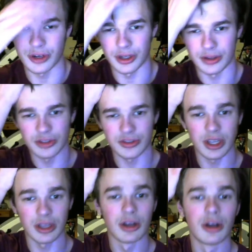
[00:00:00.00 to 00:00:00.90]
It's just
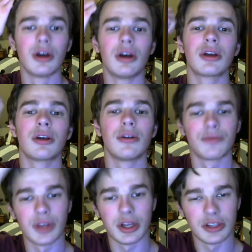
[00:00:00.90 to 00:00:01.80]
like,
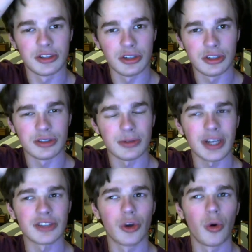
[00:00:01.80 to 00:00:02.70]
to
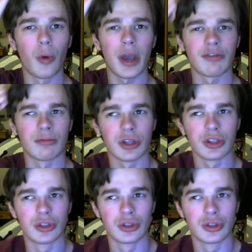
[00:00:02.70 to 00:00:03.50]
sometimes go away from the